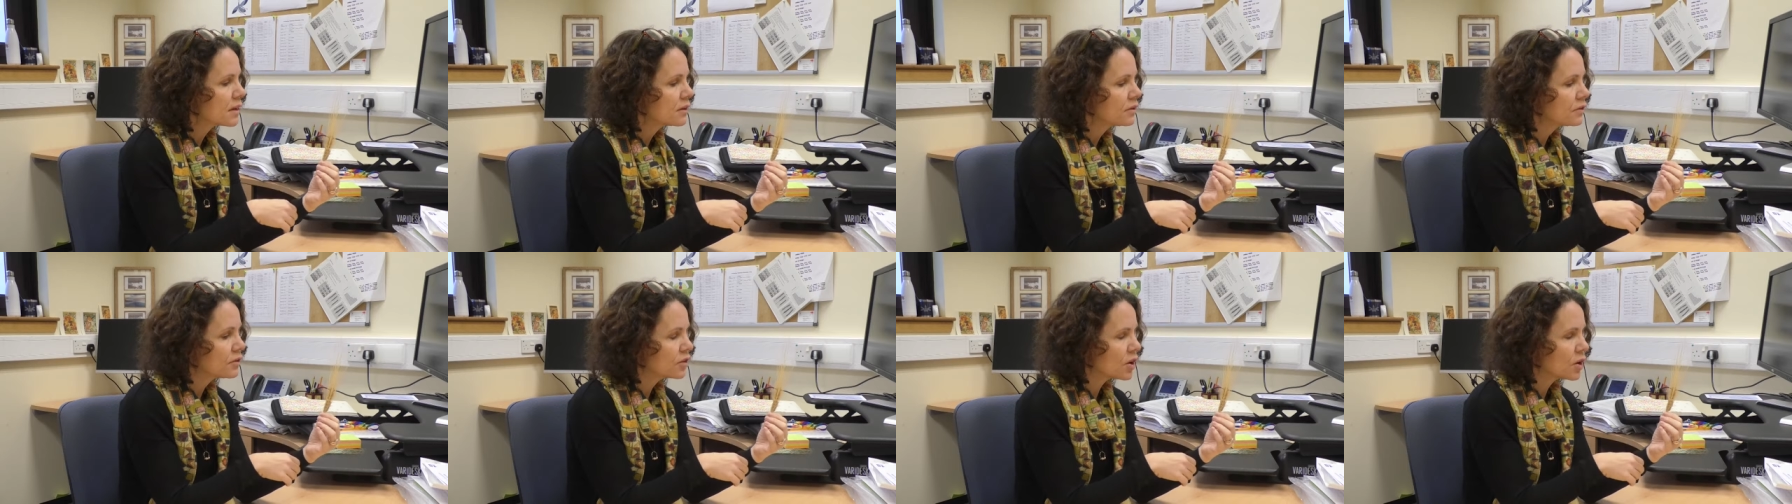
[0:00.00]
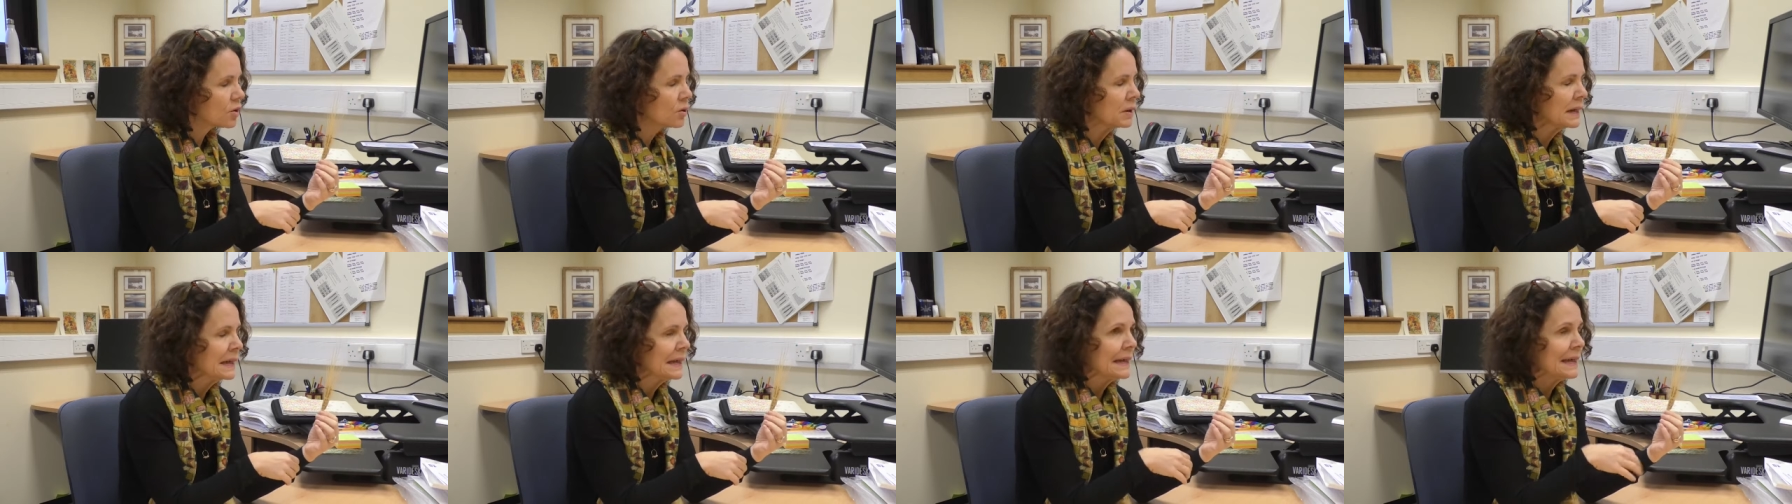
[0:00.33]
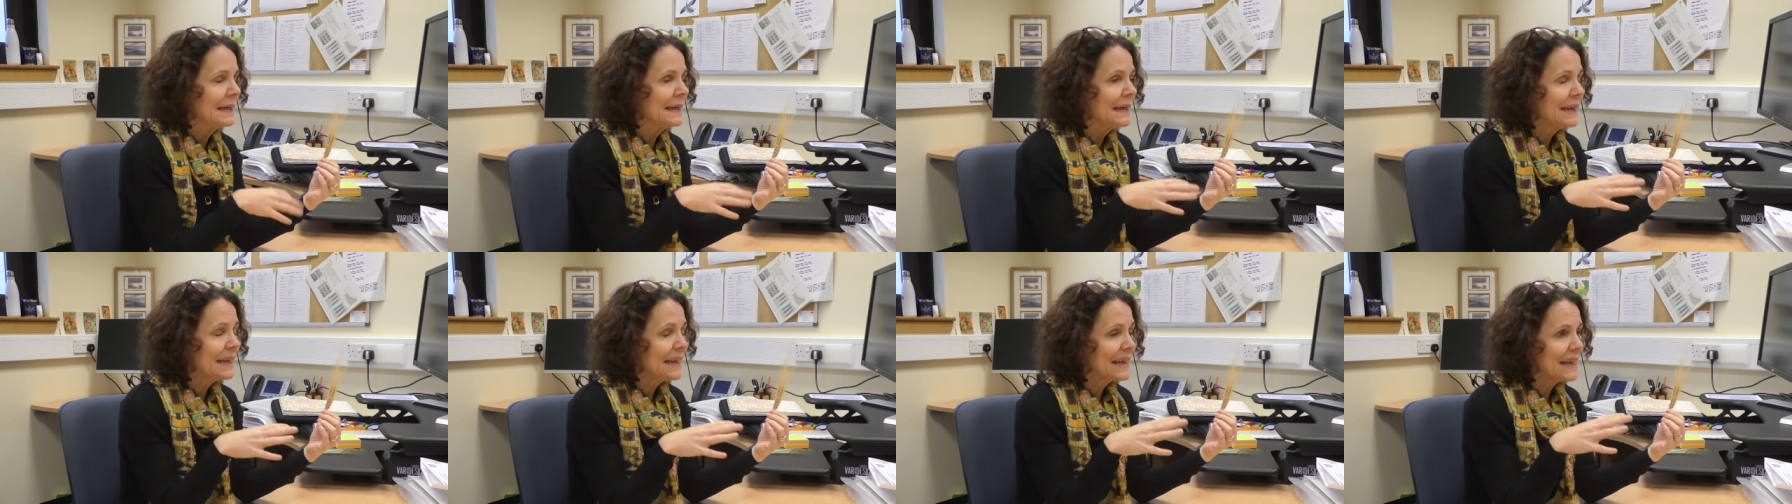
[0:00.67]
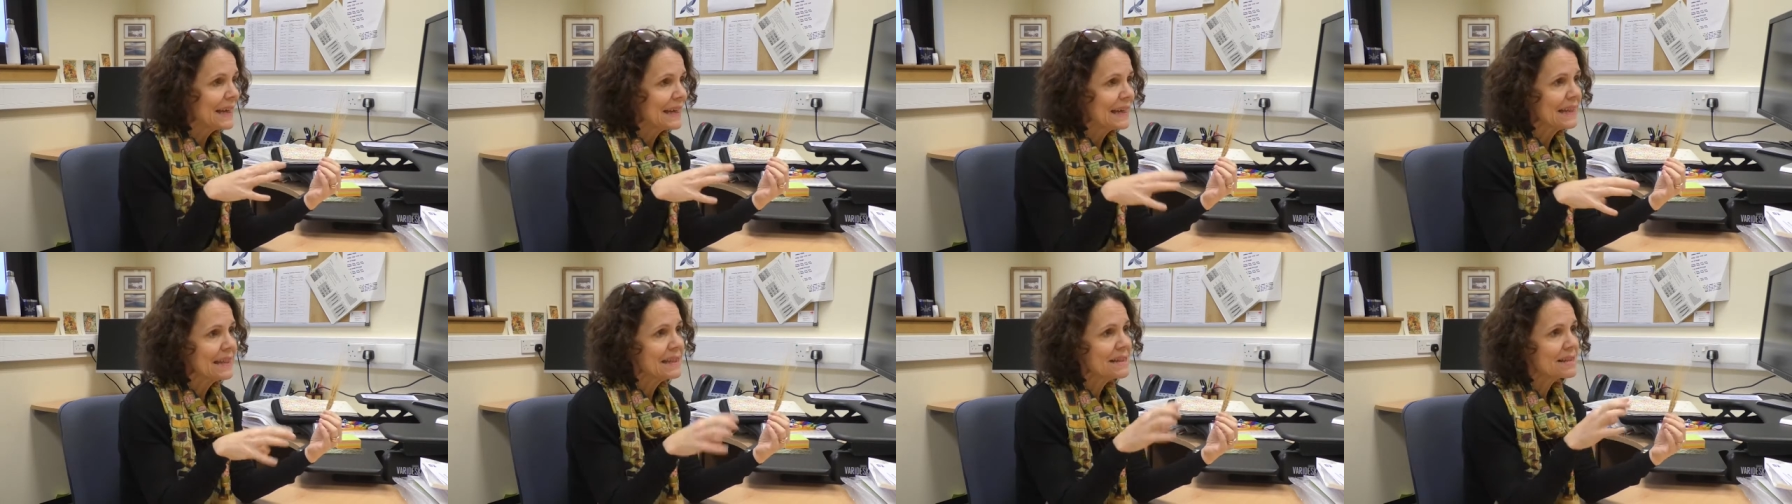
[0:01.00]
So
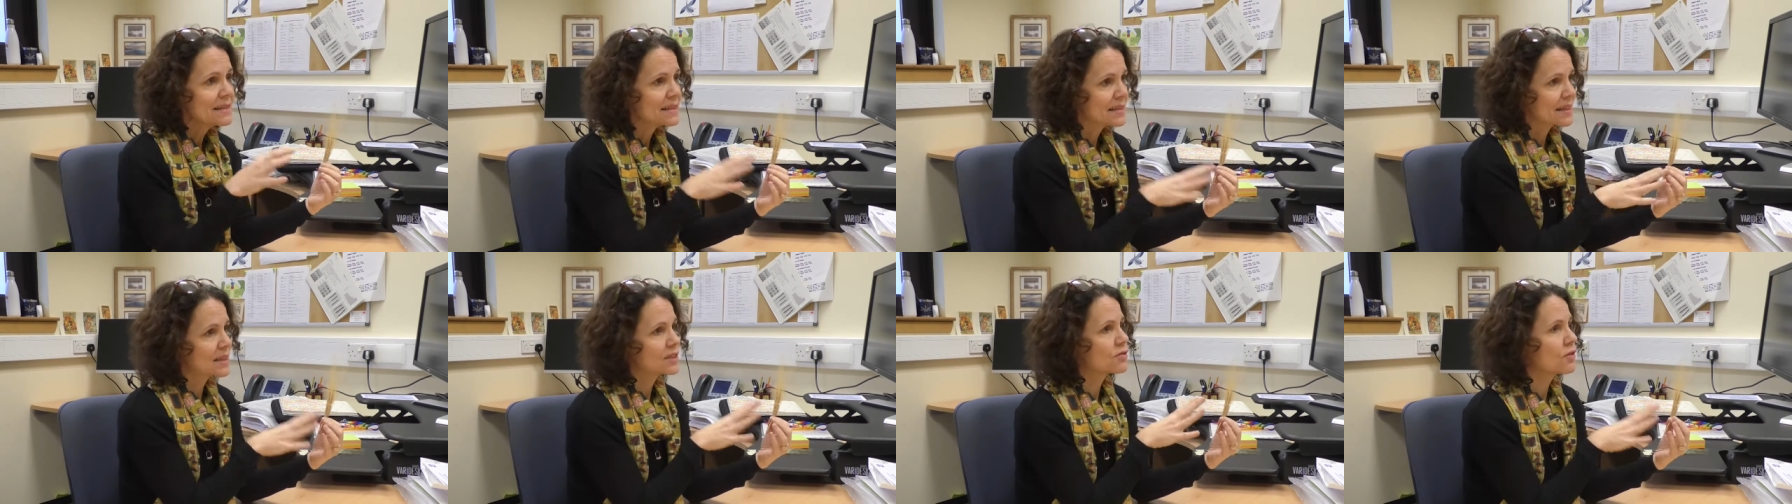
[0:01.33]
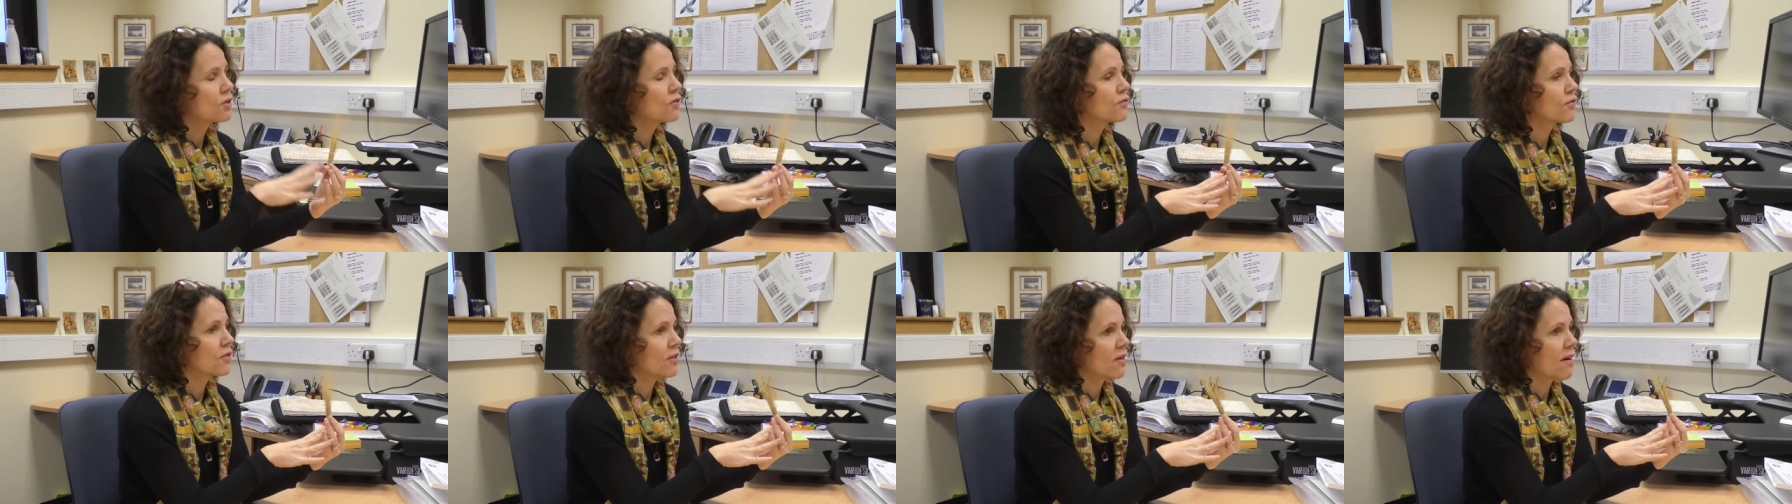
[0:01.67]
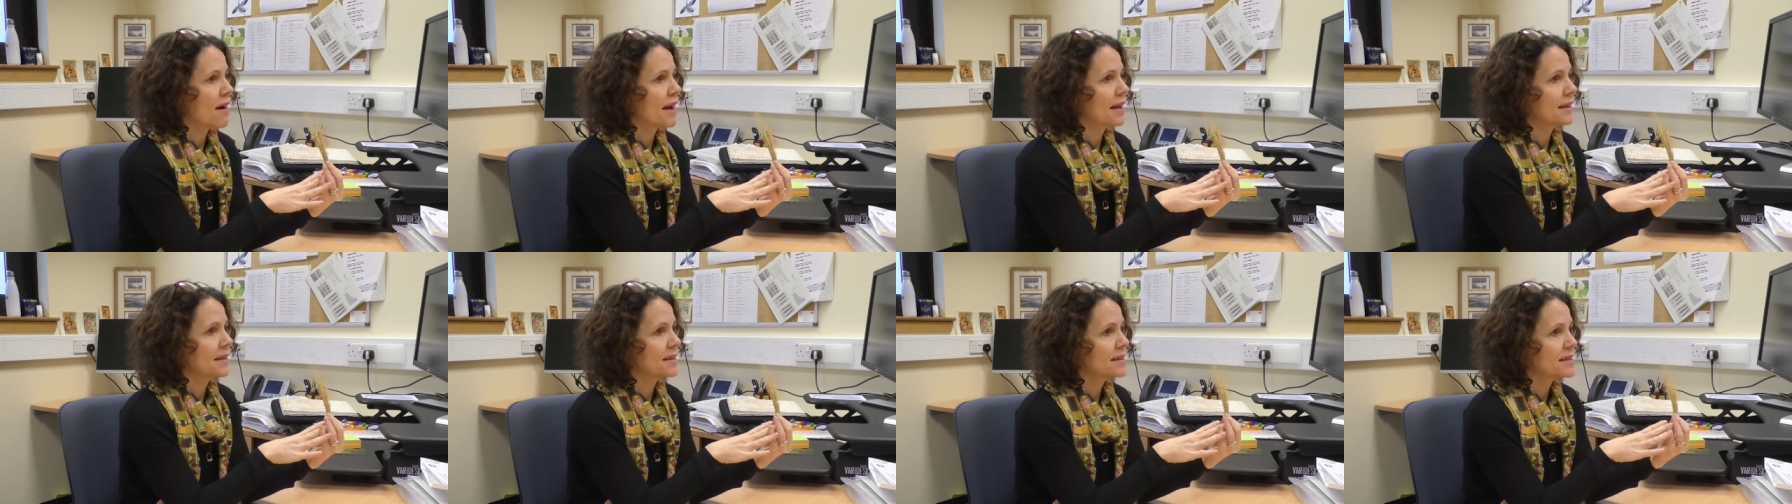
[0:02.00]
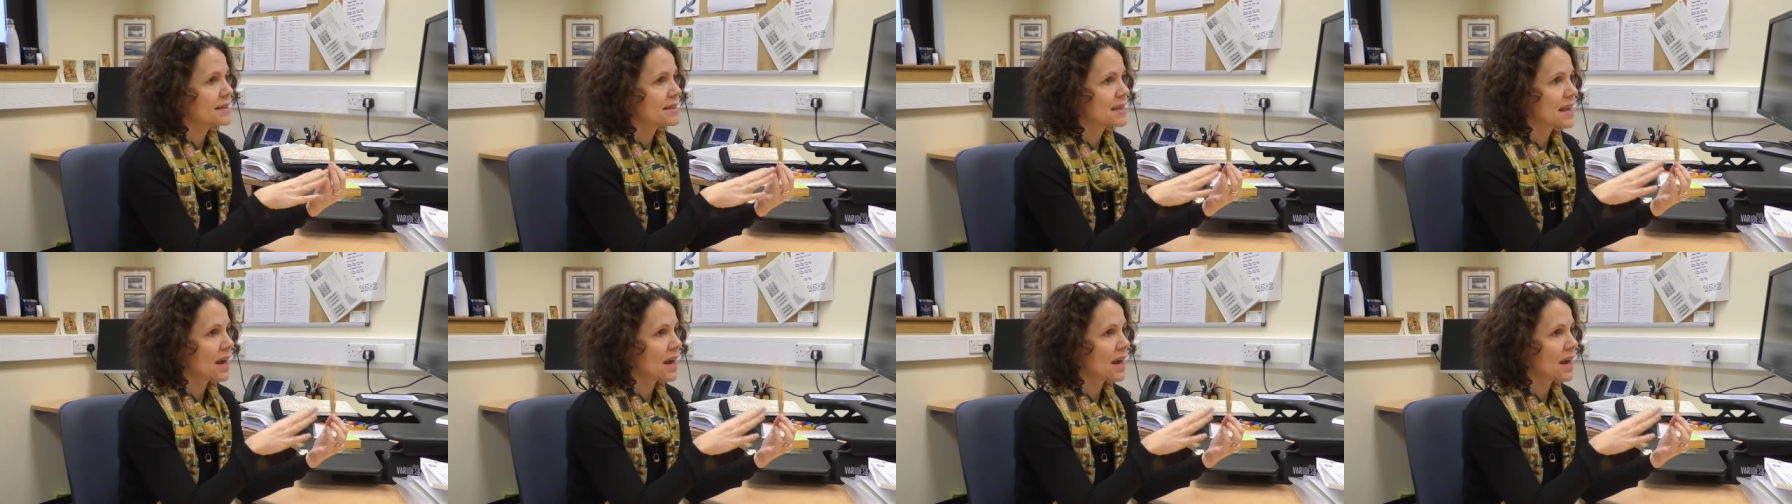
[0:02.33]
in the 6-row varieties